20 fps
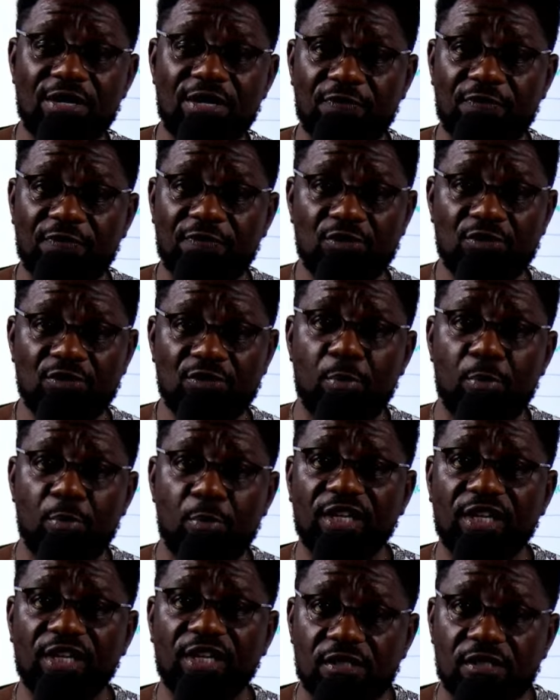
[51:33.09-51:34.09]
burn it.
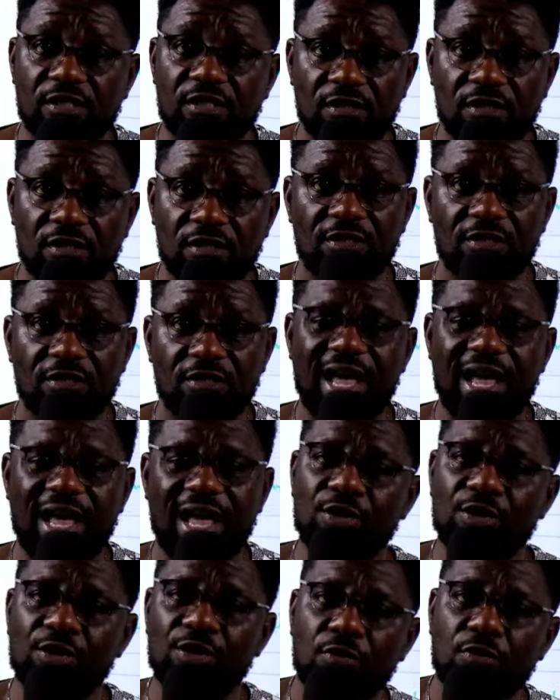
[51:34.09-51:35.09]
How are you going to
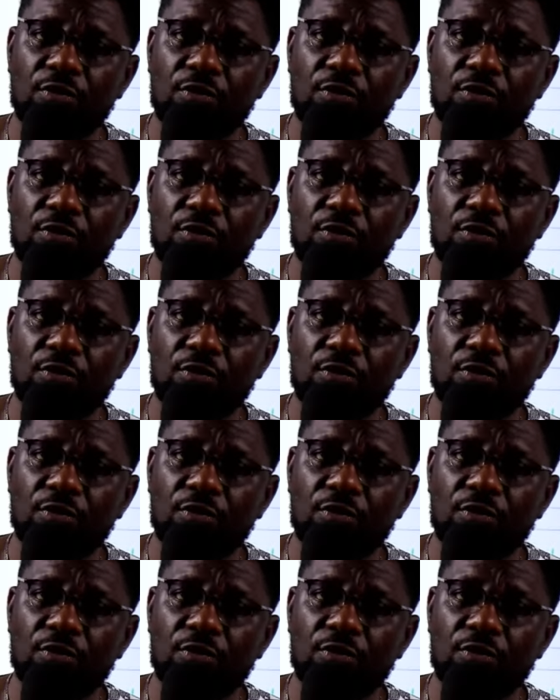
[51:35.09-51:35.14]
feel?